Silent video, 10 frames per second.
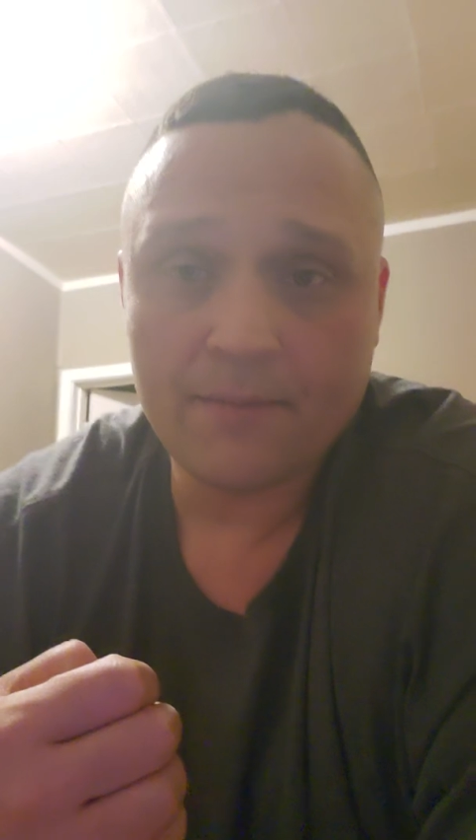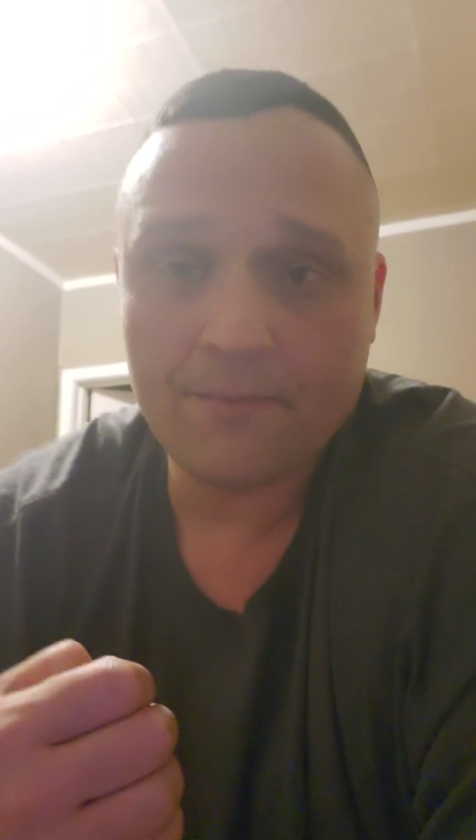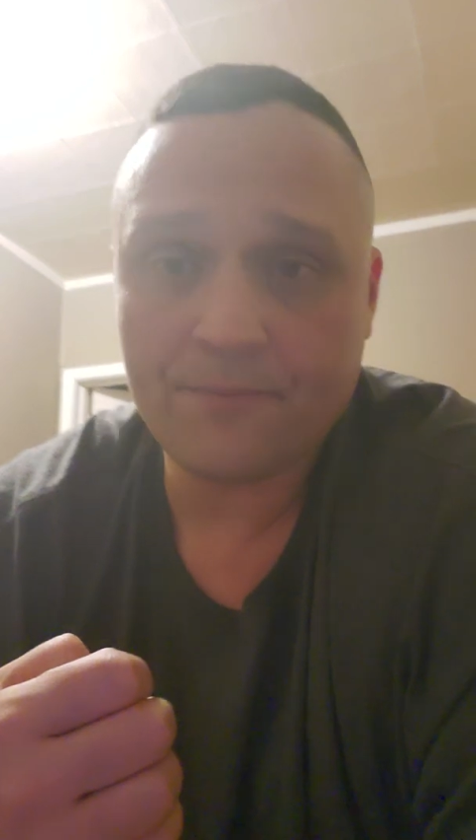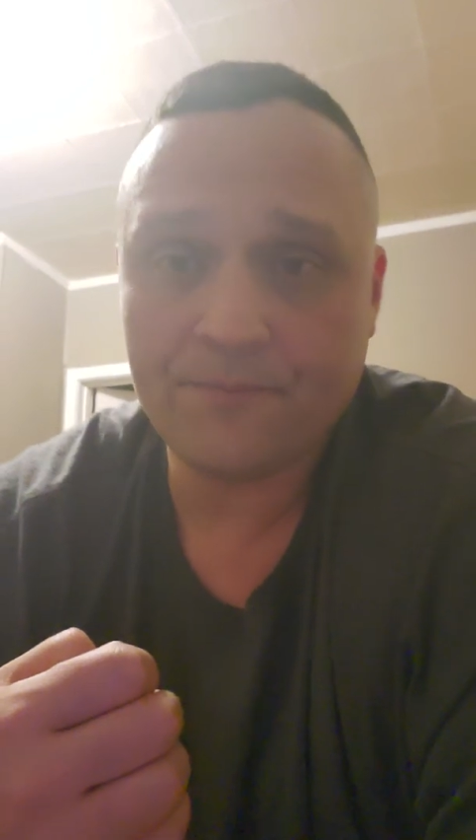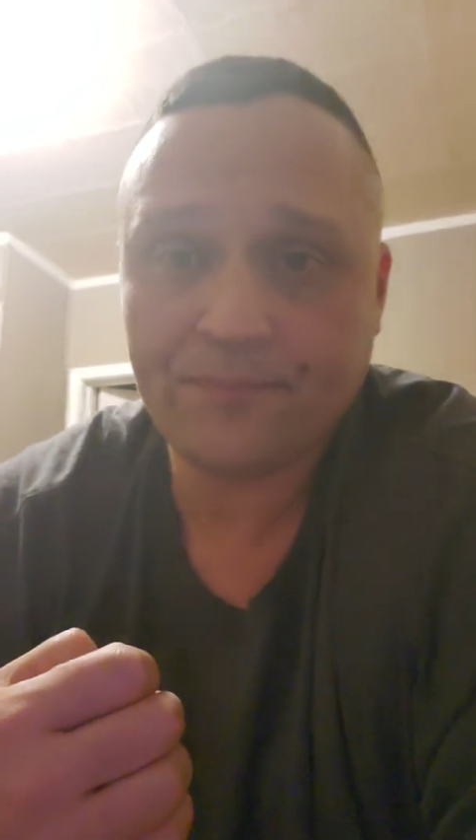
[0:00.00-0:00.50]

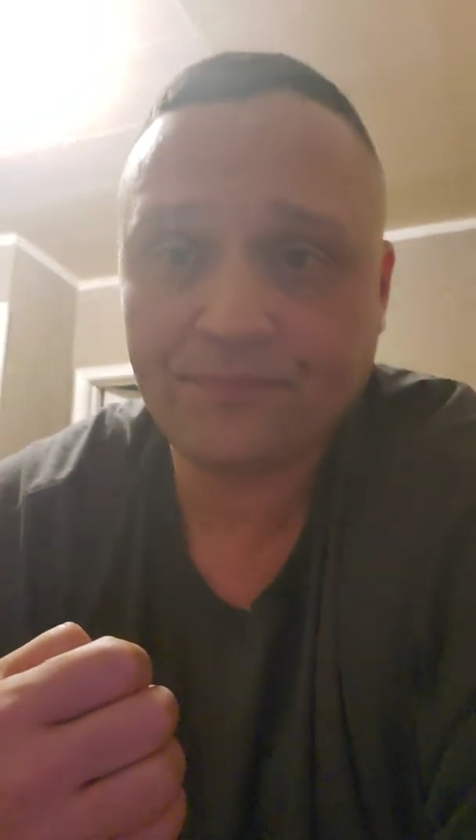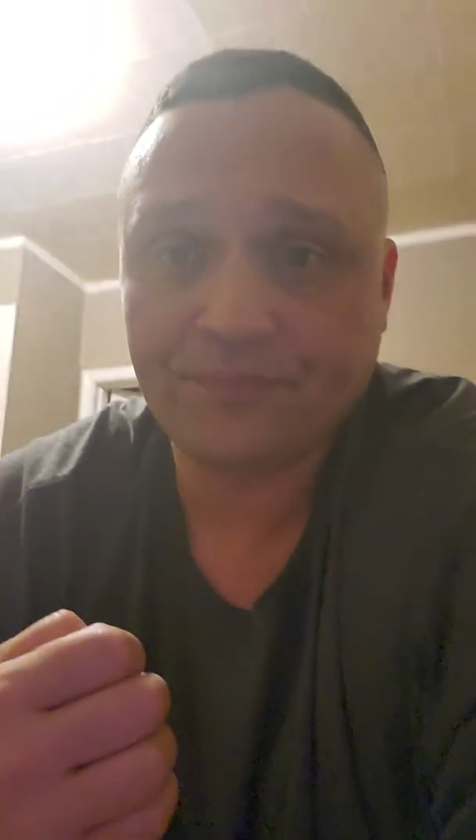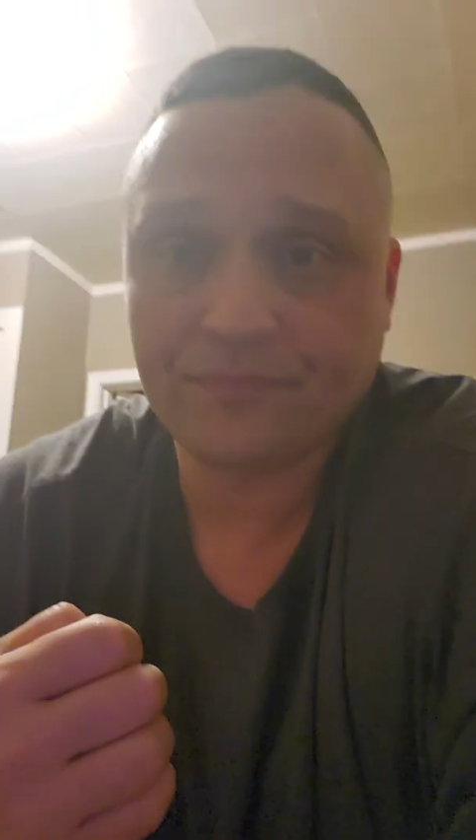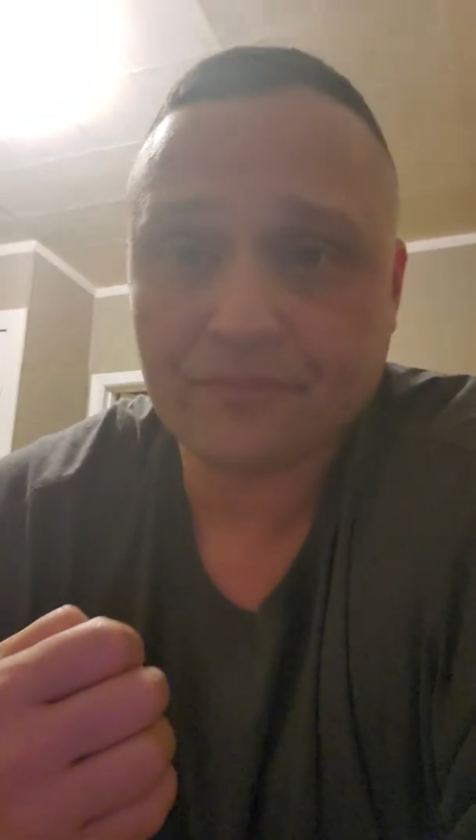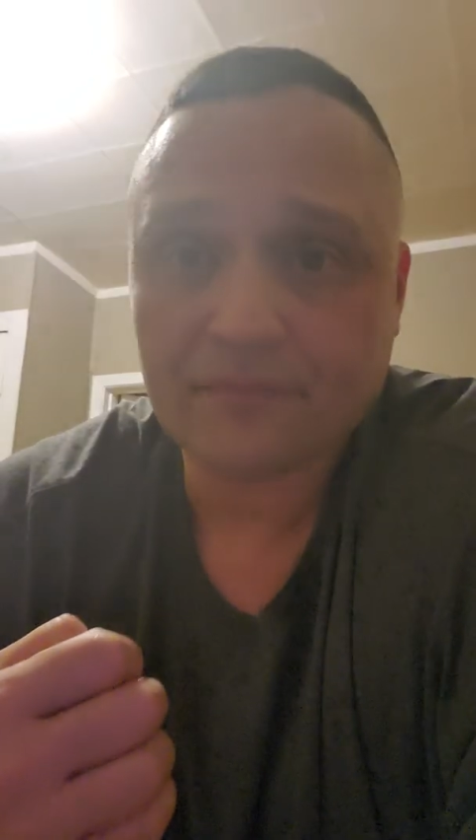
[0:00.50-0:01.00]

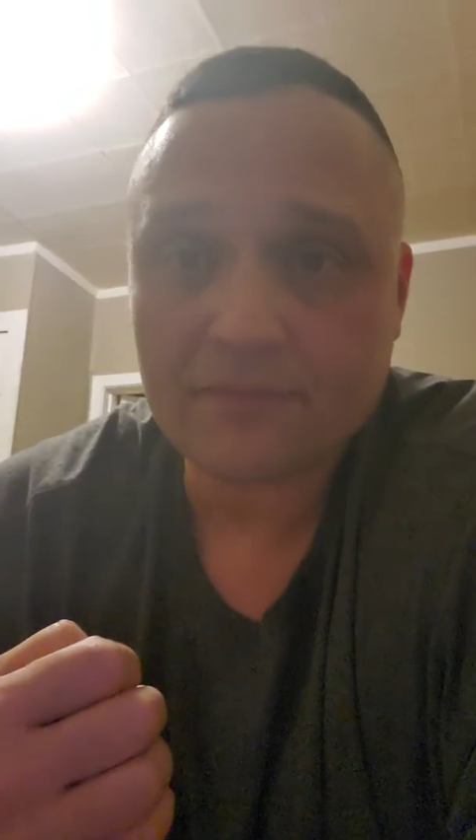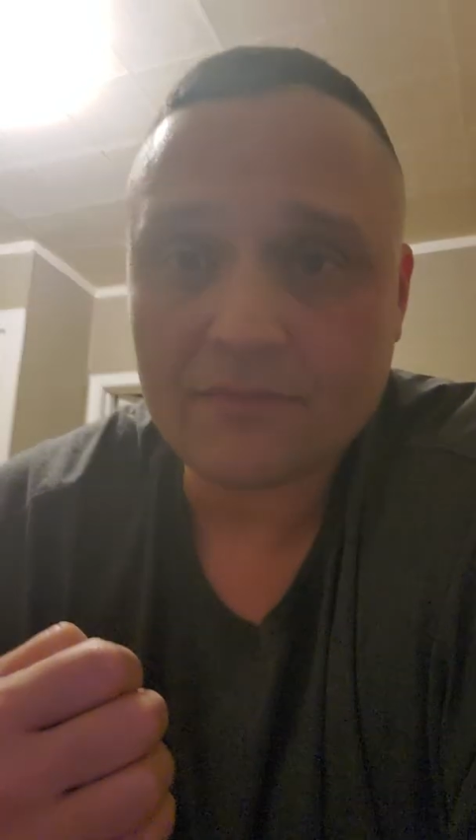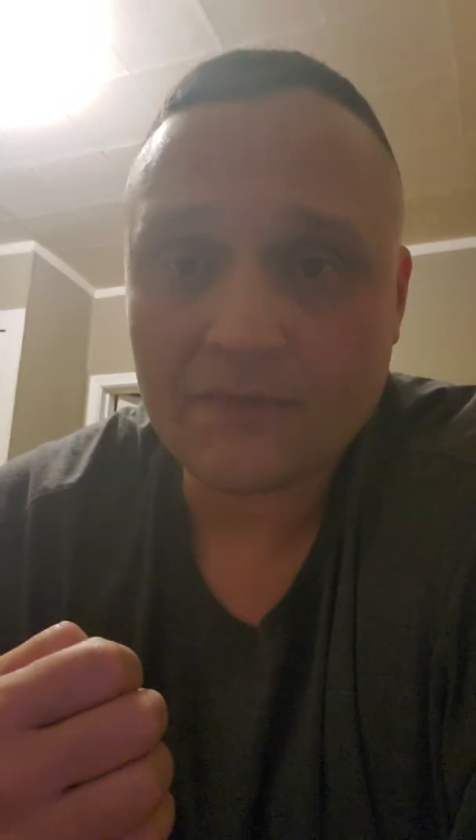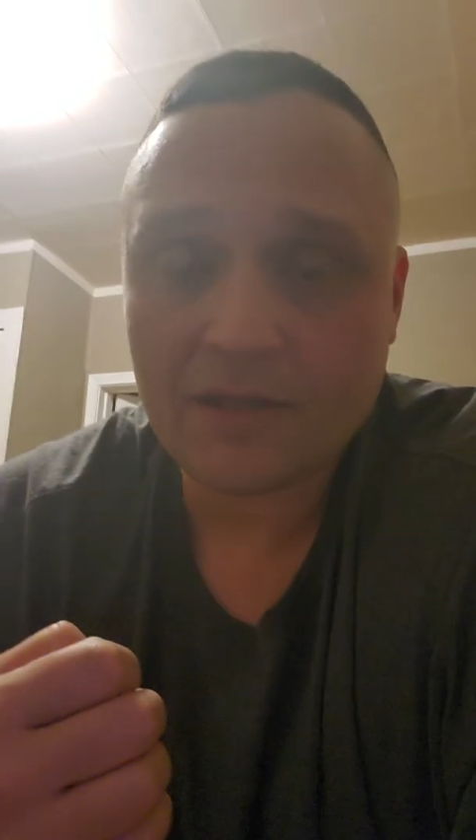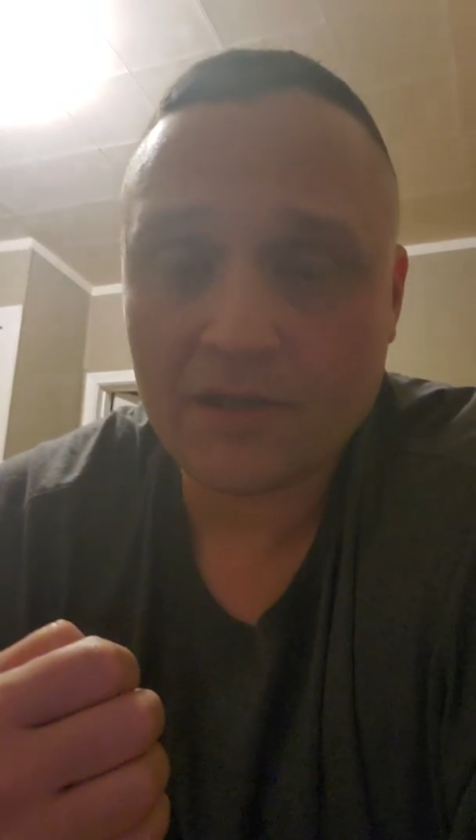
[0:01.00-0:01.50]

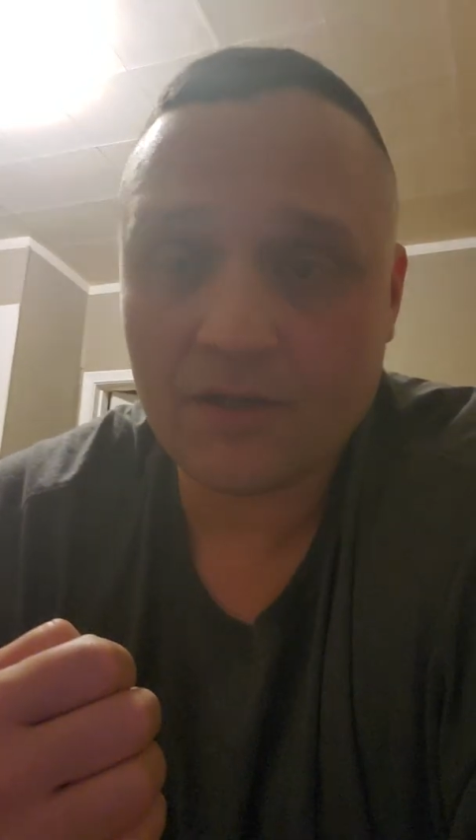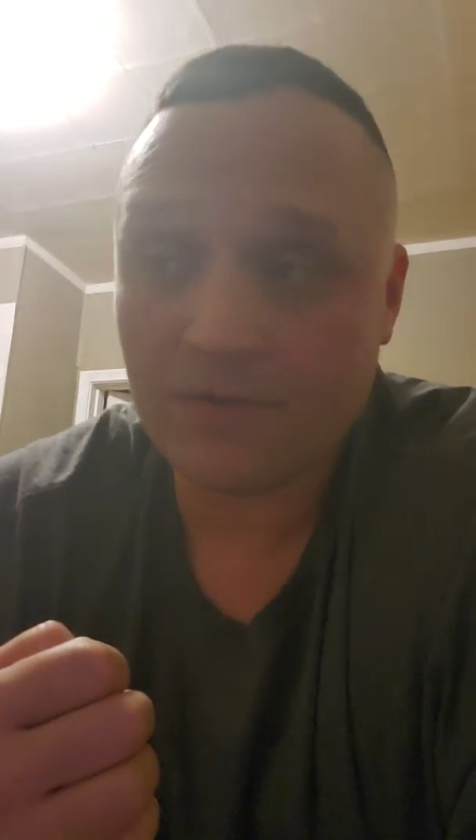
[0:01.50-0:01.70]
you